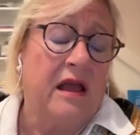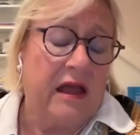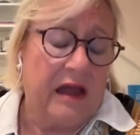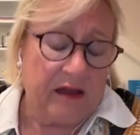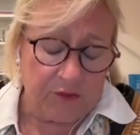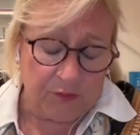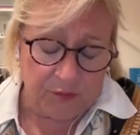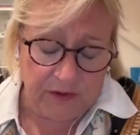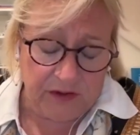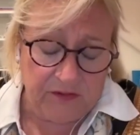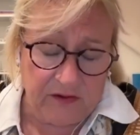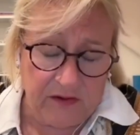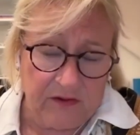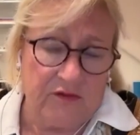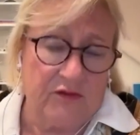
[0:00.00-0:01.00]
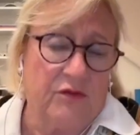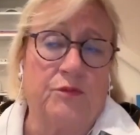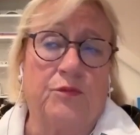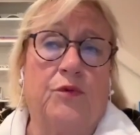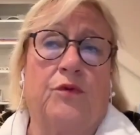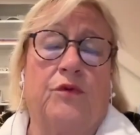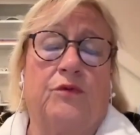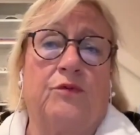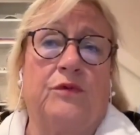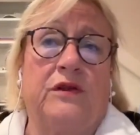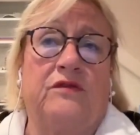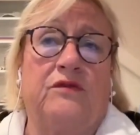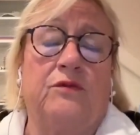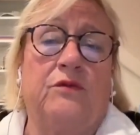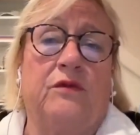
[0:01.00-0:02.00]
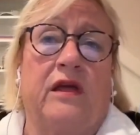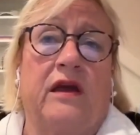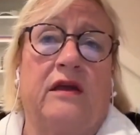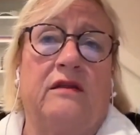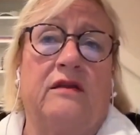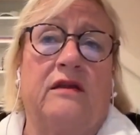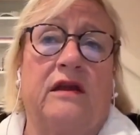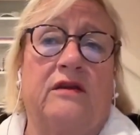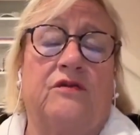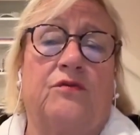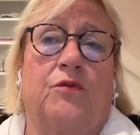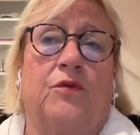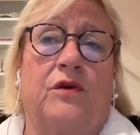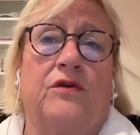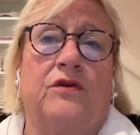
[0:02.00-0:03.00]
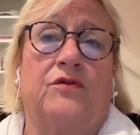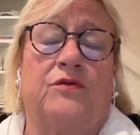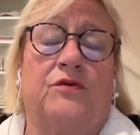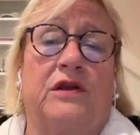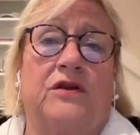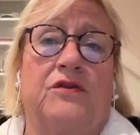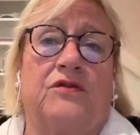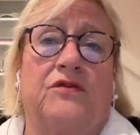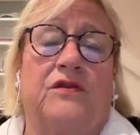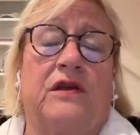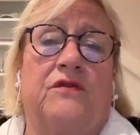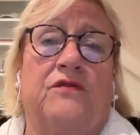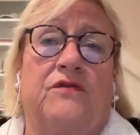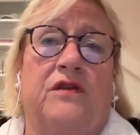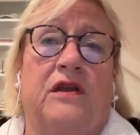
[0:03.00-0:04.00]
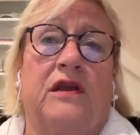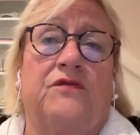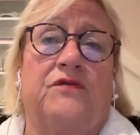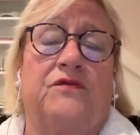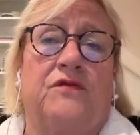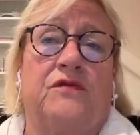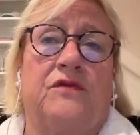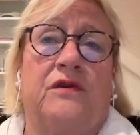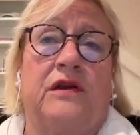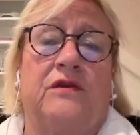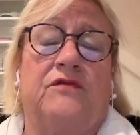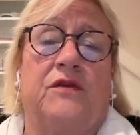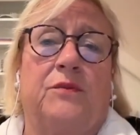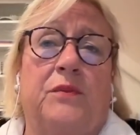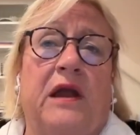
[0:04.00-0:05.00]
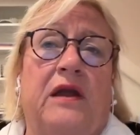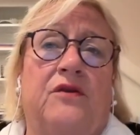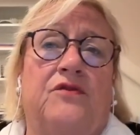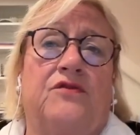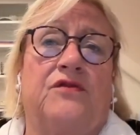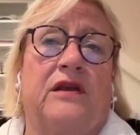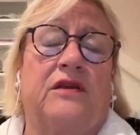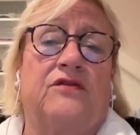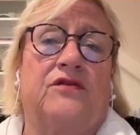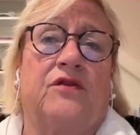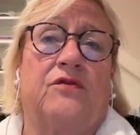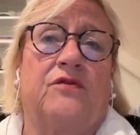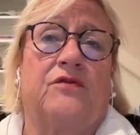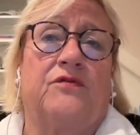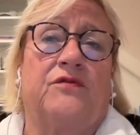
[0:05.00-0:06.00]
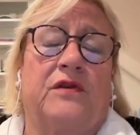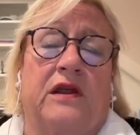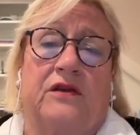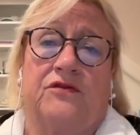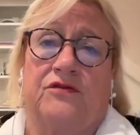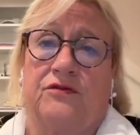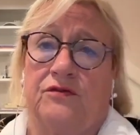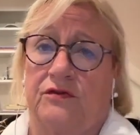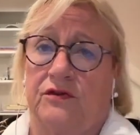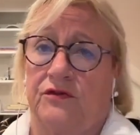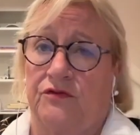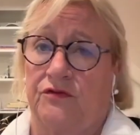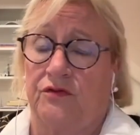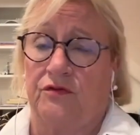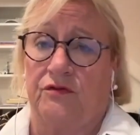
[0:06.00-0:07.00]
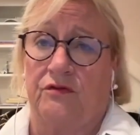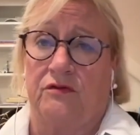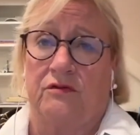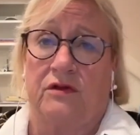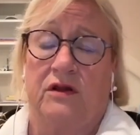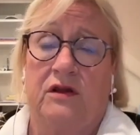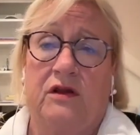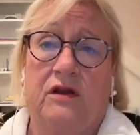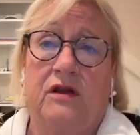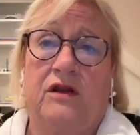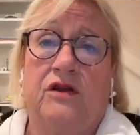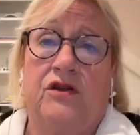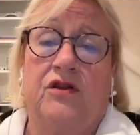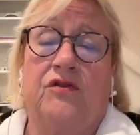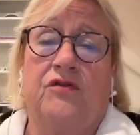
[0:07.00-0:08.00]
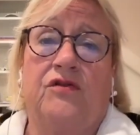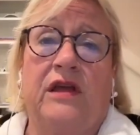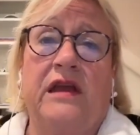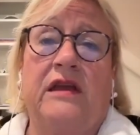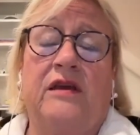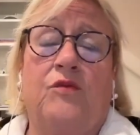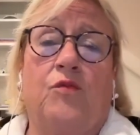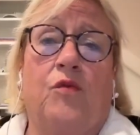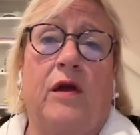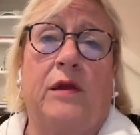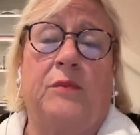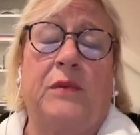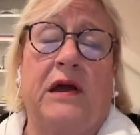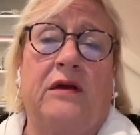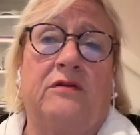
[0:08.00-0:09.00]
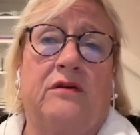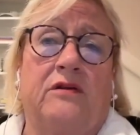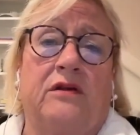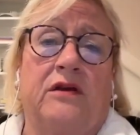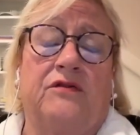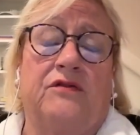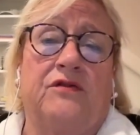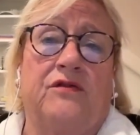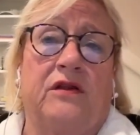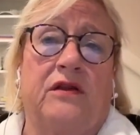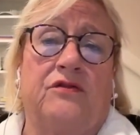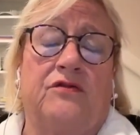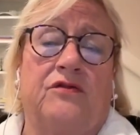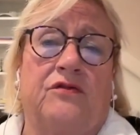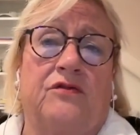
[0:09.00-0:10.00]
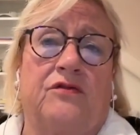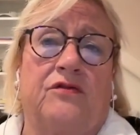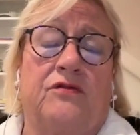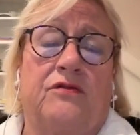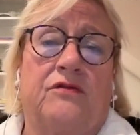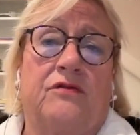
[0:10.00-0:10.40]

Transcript: And the reason it's so important we do that in the next one to three years, if if if the bankers get total financial control, you know, they can wipe out the legislatures